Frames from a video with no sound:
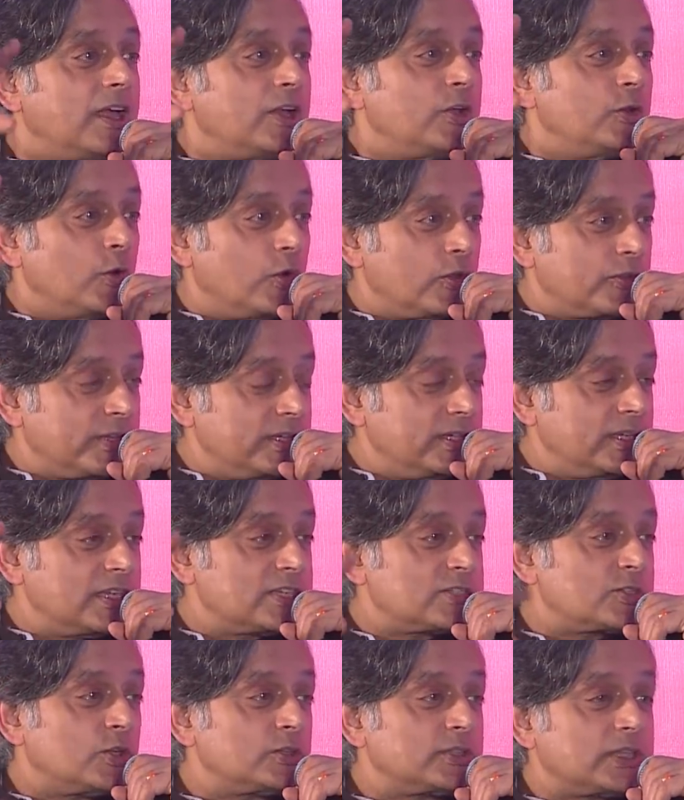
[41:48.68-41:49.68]
North
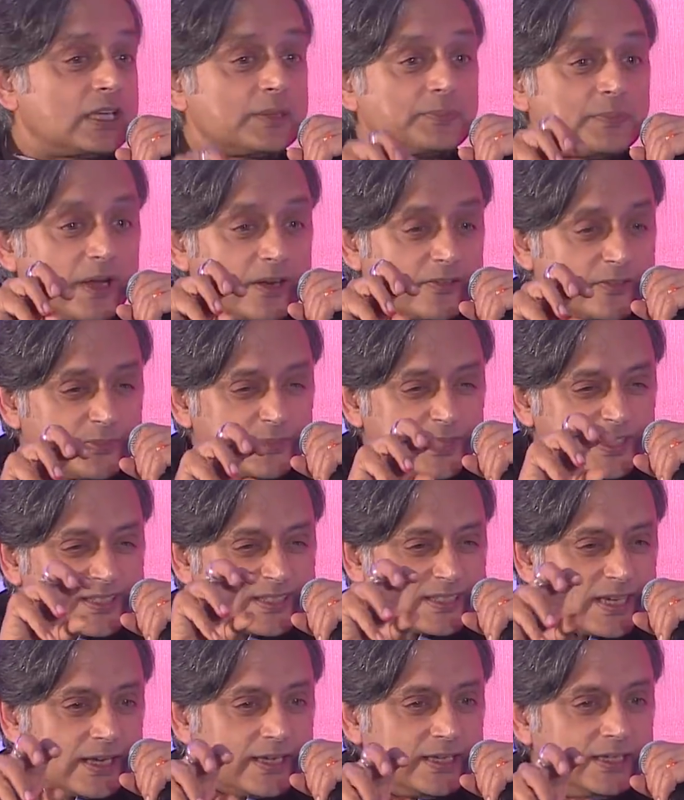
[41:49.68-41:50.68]
Indians thought that apart from the
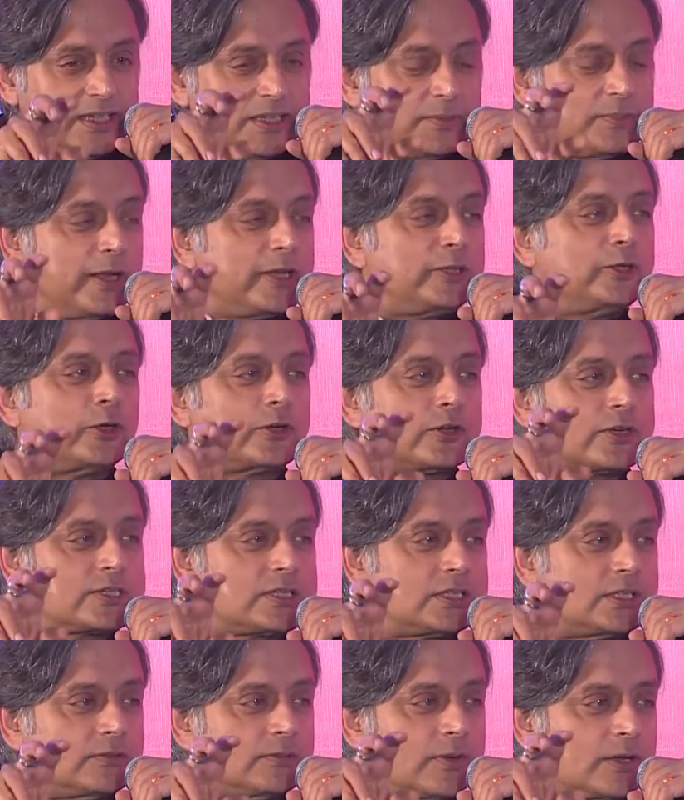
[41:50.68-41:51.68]
tiny
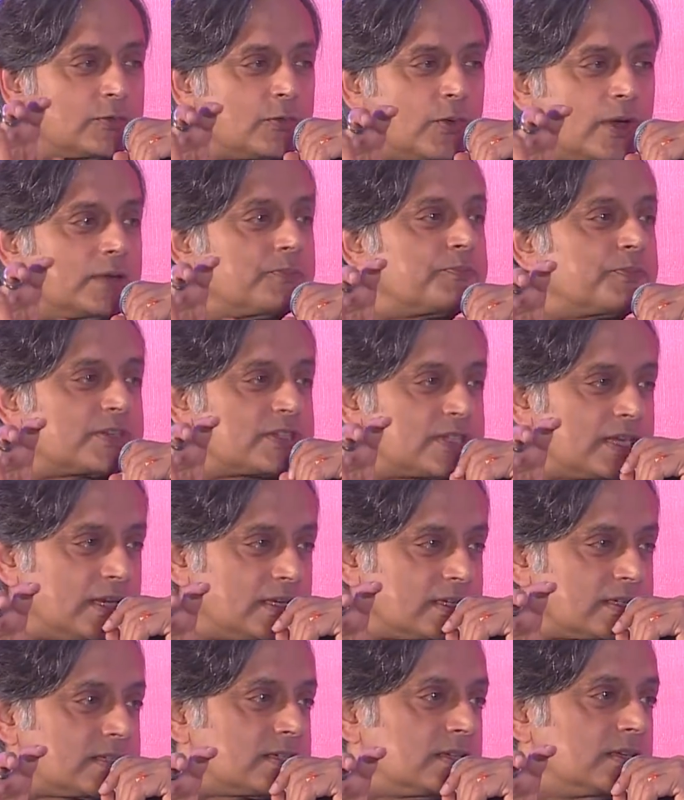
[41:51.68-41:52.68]
minority, about
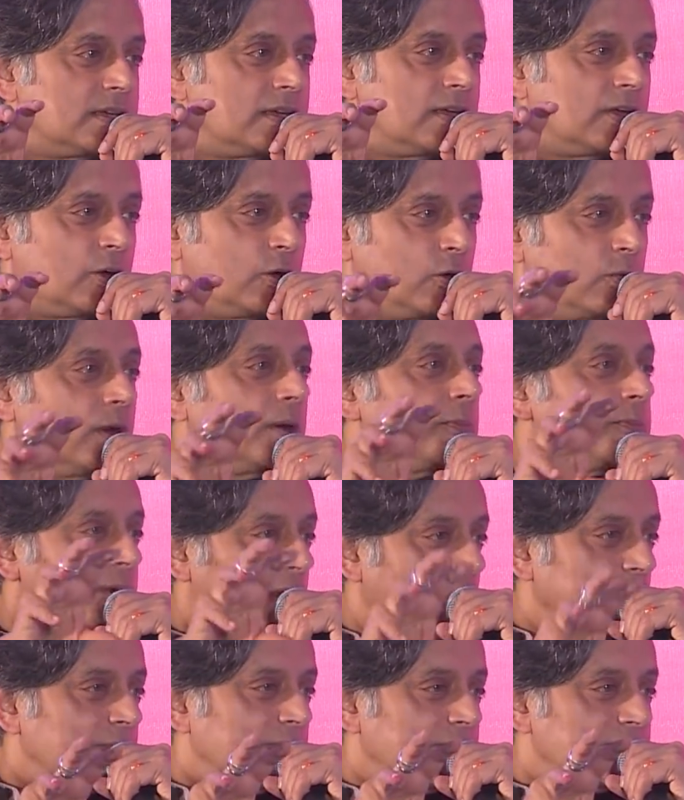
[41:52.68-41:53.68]
1%, who were
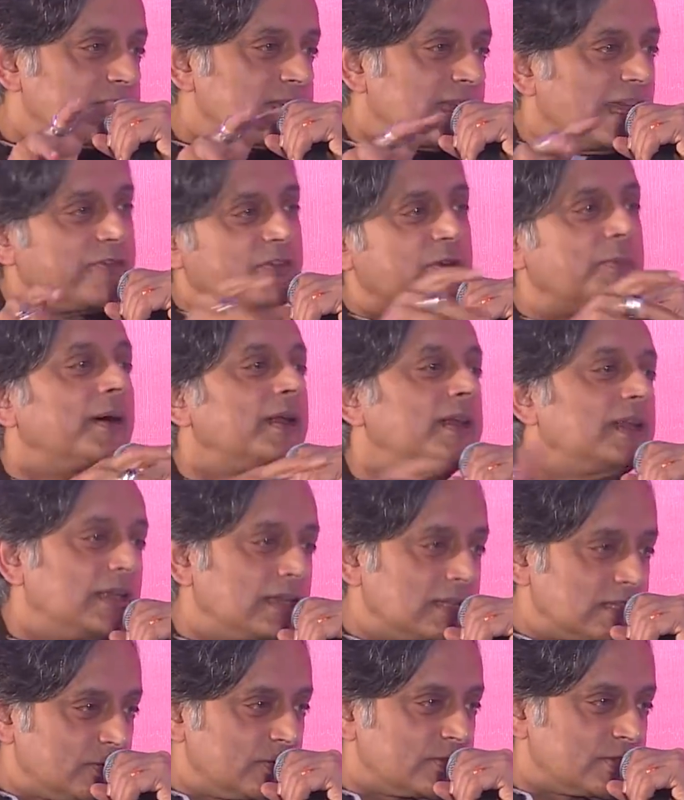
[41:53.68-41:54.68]
Brahmins, everybody
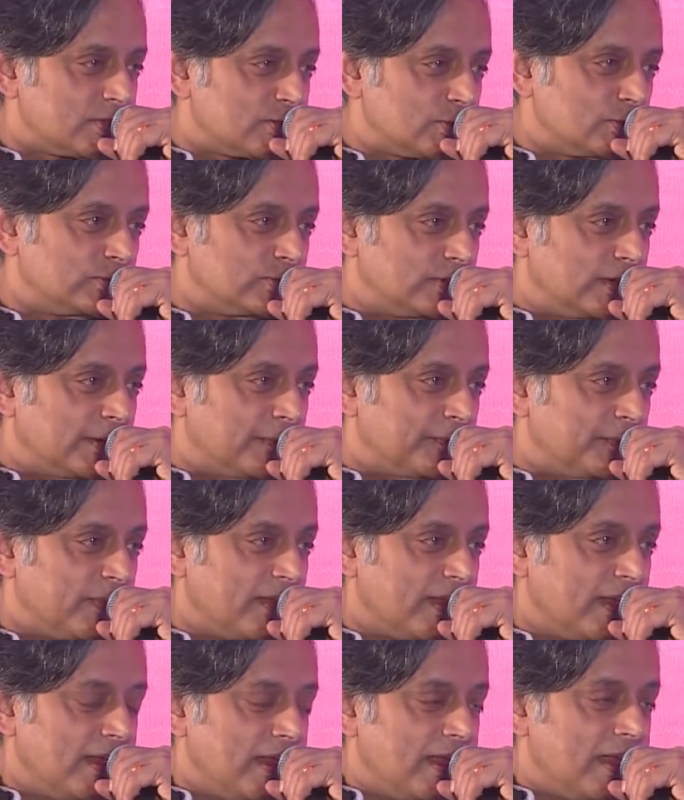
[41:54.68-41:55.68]
else was a Shudra.
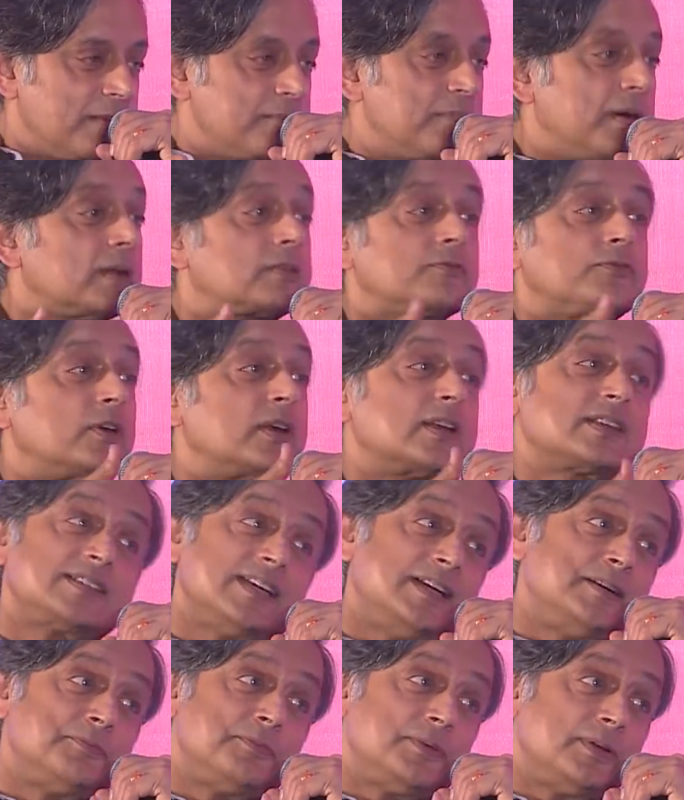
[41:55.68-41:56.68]
But for
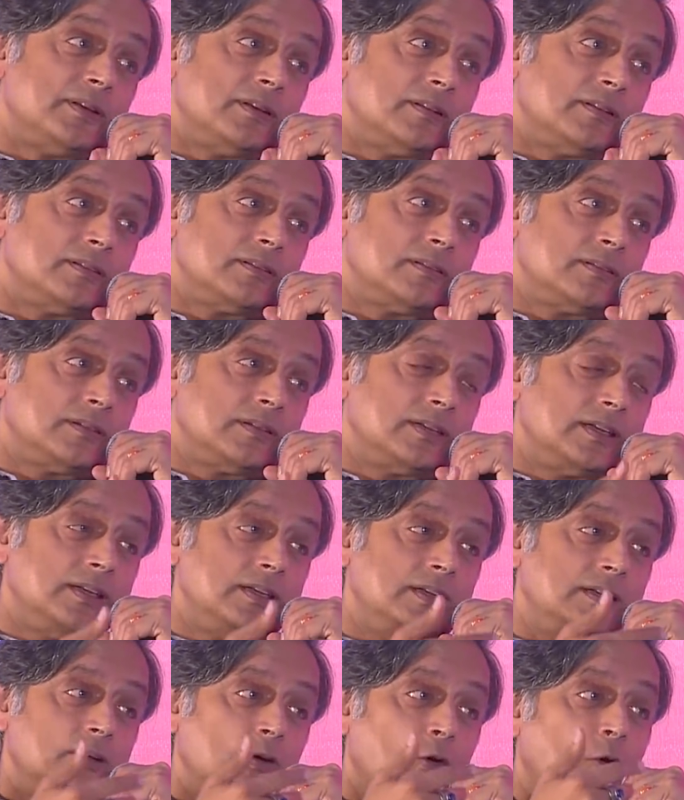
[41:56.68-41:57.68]
example,
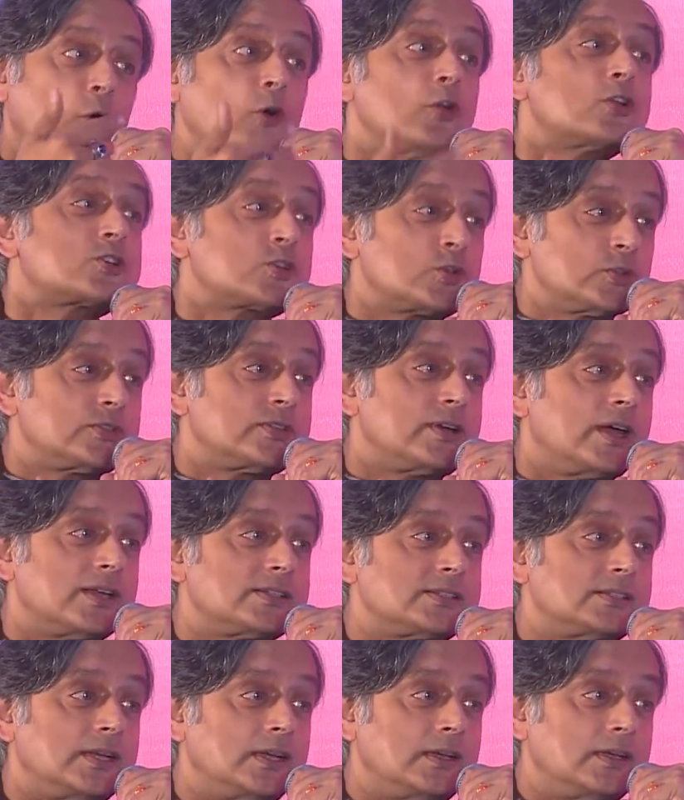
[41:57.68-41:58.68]
all
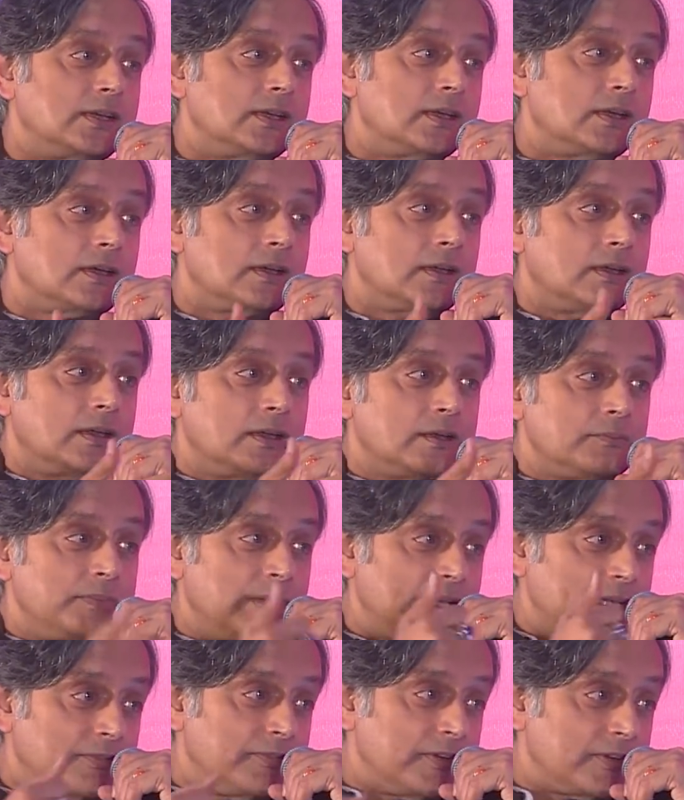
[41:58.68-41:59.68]
Shudras in India
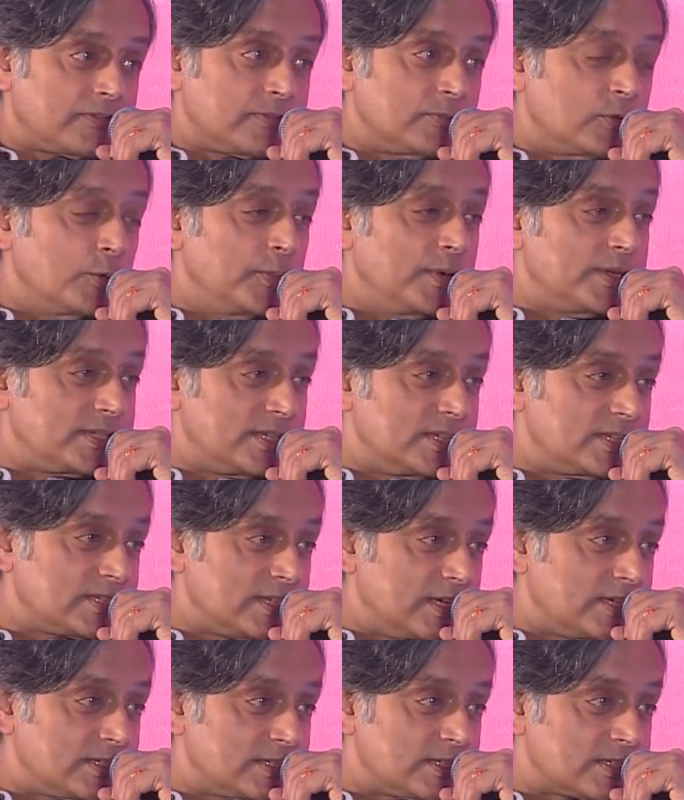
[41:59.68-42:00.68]
benefit from OBC
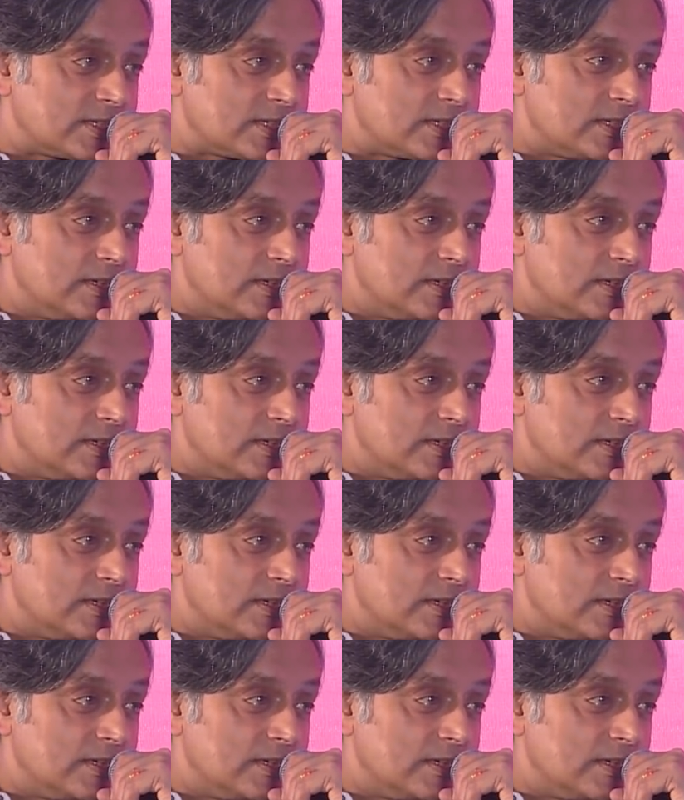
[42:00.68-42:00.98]
status,